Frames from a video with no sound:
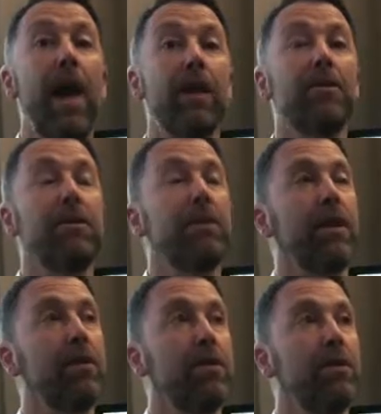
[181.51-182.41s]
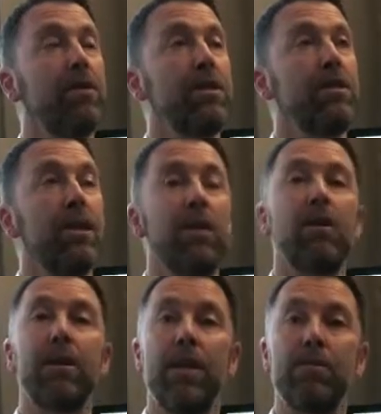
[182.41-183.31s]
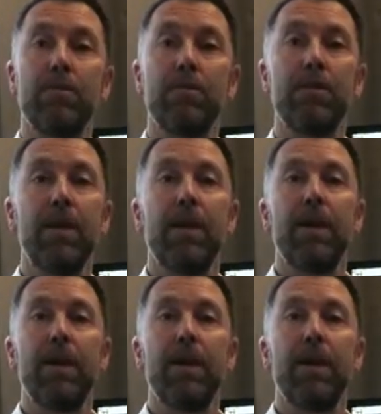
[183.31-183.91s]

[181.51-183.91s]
the action of technologies in our classrooms,